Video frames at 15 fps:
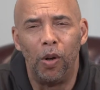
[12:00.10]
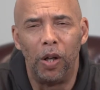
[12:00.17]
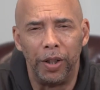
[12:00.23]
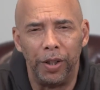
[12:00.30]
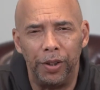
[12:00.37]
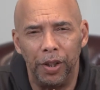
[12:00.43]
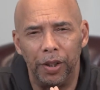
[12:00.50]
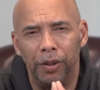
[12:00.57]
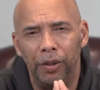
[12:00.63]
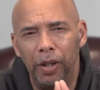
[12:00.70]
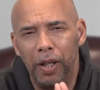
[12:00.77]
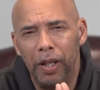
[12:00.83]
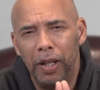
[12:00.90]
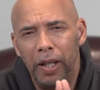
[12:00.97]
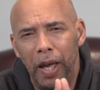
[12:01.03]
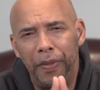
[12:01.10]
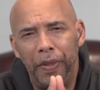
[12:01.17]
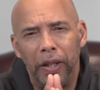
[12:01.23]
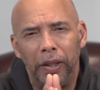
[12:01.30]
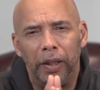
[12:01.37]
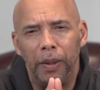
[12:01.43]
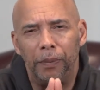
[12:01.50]
want to do and
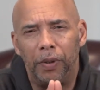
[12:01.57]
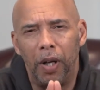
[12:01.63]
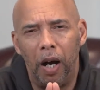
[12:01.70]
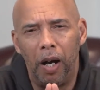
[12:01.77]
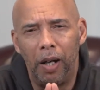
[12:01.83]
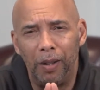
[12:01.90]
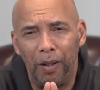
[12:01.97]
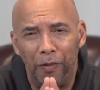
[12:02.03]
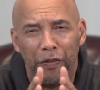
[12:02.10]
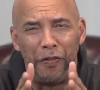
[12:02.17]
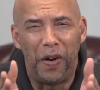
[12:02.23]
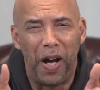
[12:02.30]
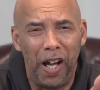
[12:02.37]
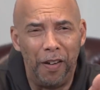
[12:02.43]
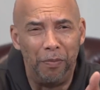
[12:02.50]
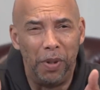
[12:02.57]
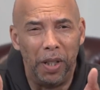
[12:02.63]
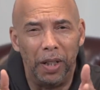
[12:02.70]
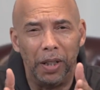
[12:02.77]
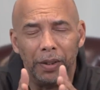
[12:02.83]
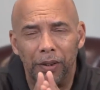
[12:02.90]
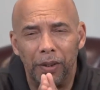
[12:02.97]
then give God five
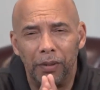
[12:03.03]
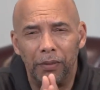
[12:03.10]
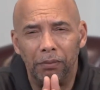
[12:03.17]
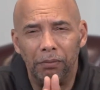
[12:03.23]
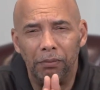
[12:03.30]
minutes.